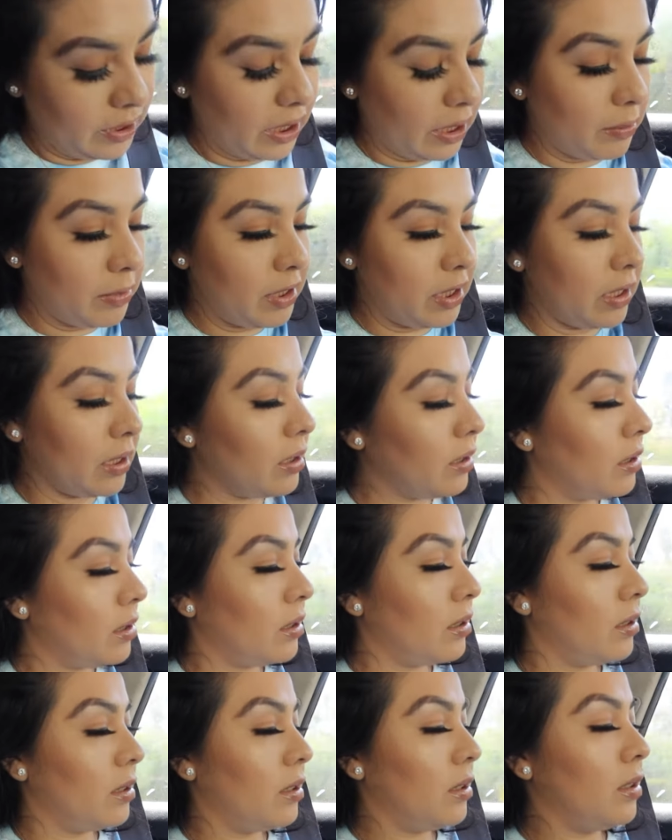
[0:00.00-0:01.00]
time is it?
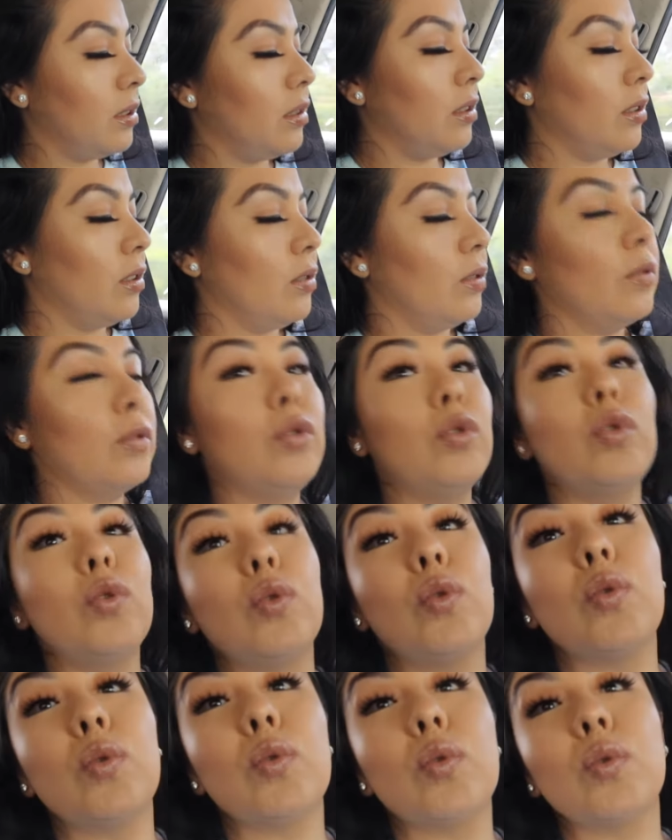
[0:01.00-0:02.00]
Ooh,
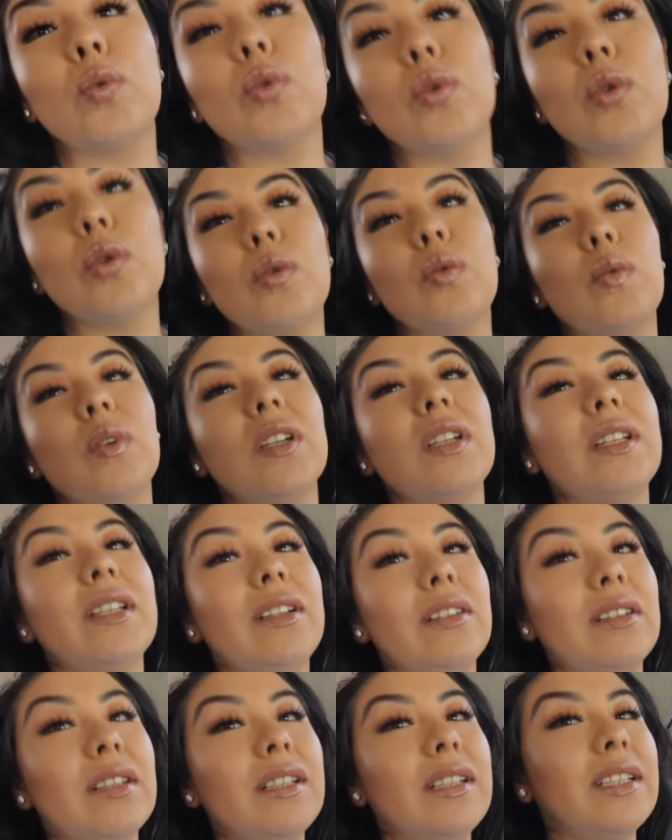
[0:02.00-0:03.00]
we're
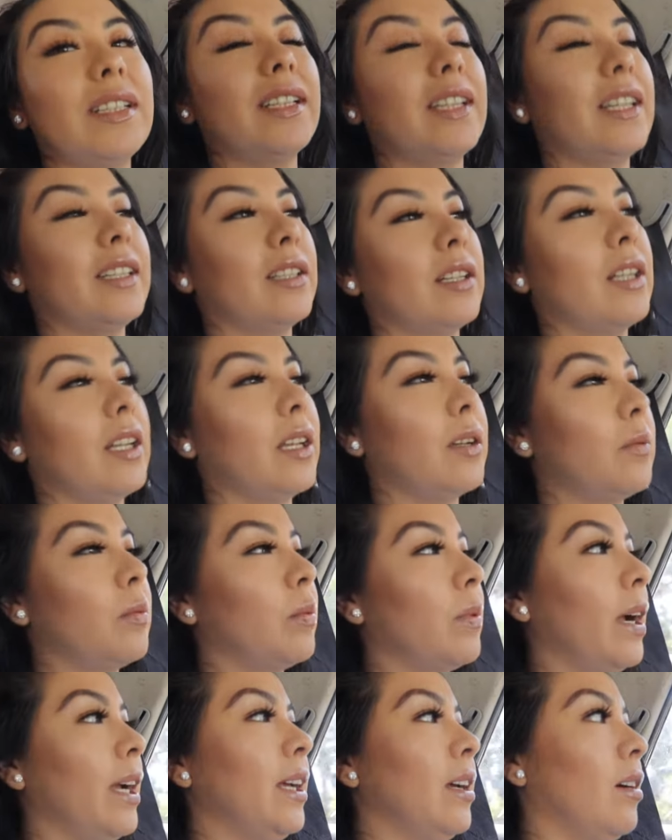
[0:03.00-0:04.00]
literally gonna get there like
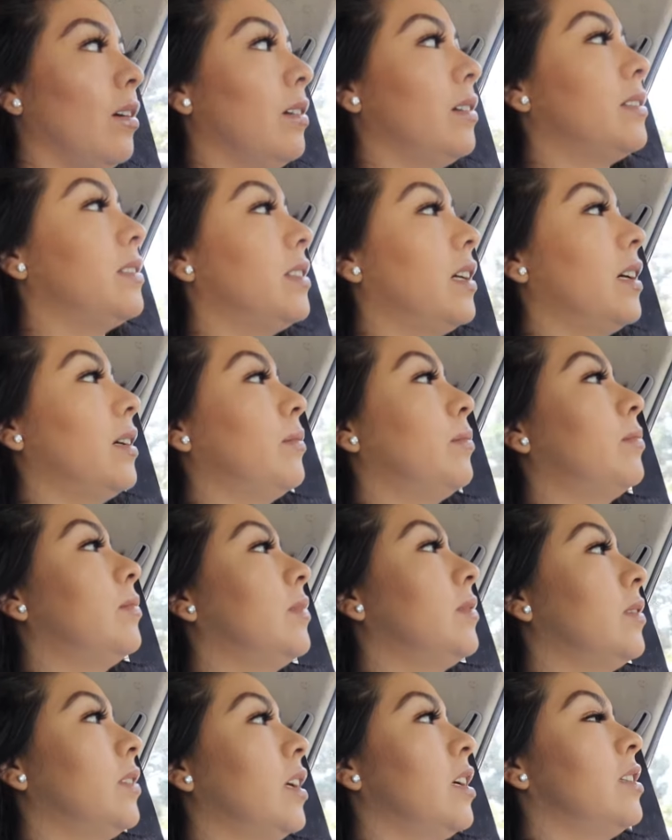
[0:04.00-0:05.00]
right on time.
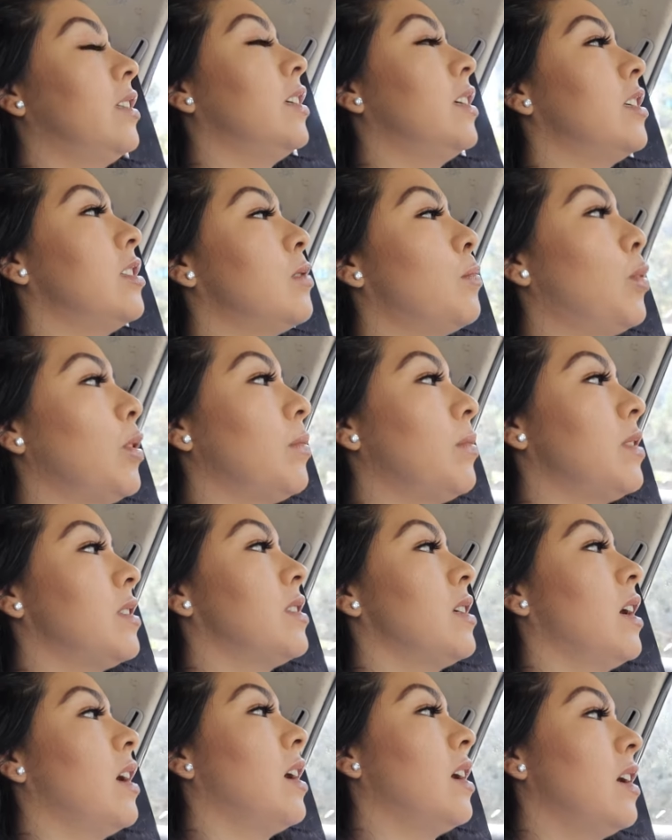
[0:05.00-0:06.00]
I think his appointment's
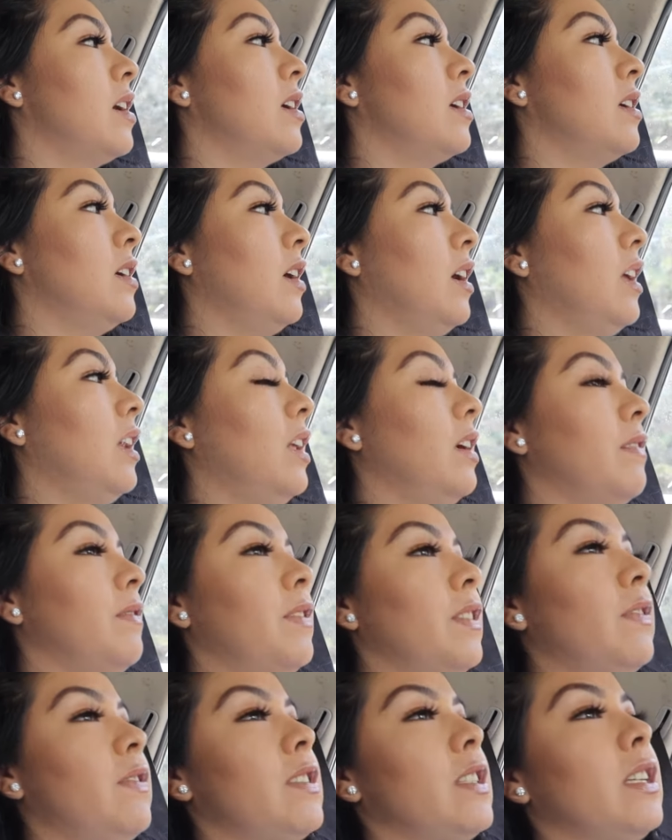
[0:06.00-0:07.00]
at
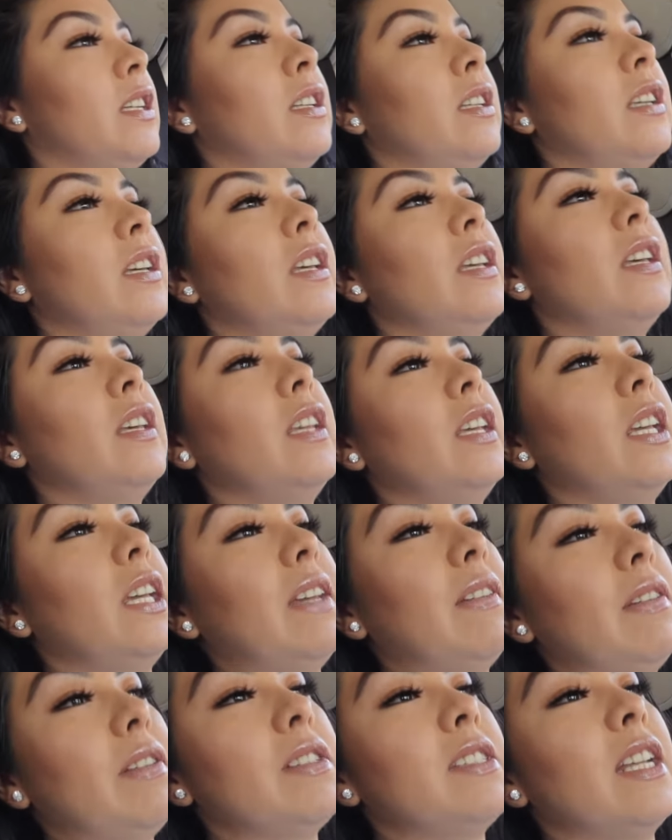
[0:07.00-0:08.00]
11:15. If
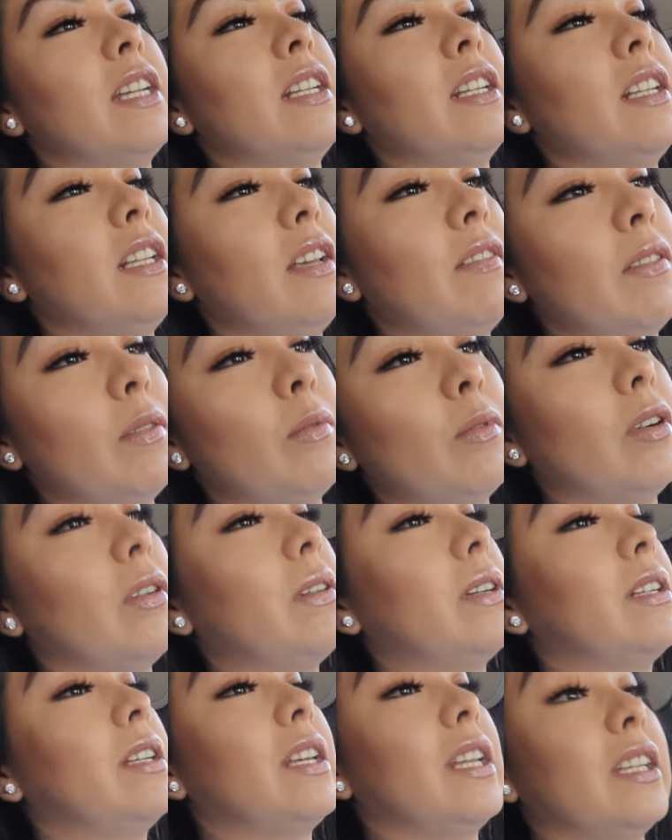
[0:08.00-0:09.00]
it's at 11,
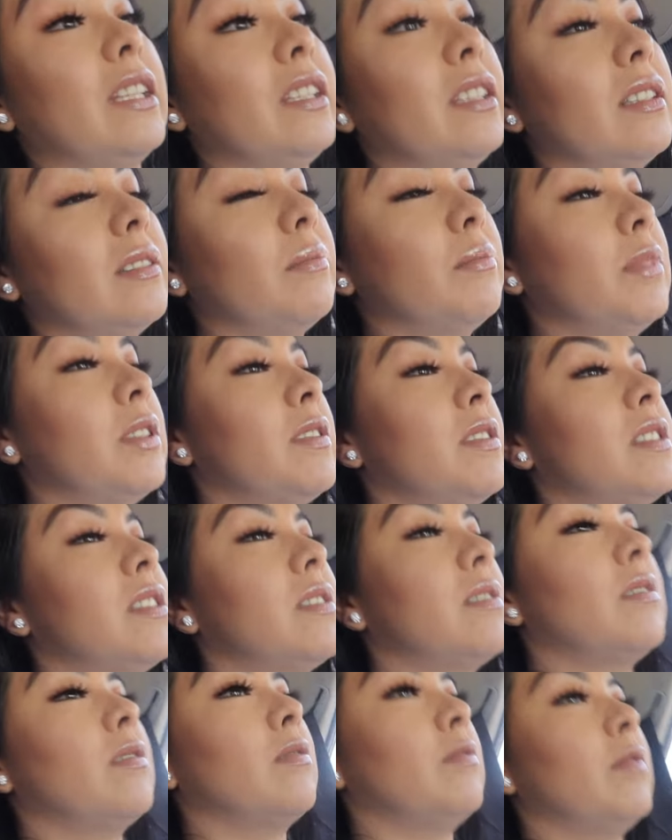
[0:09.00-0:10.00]
we're late. But it's
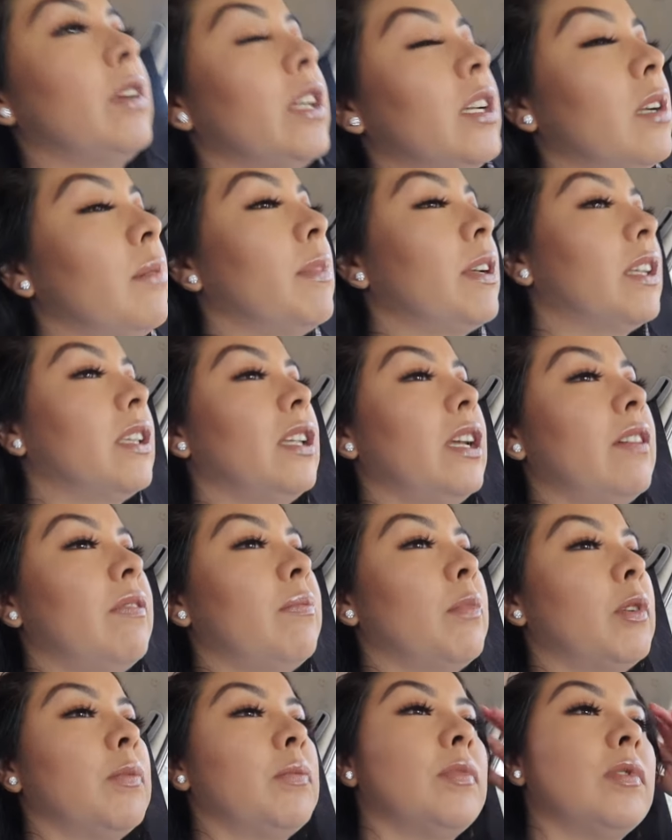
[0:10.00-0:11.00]
right here, make a left, mom.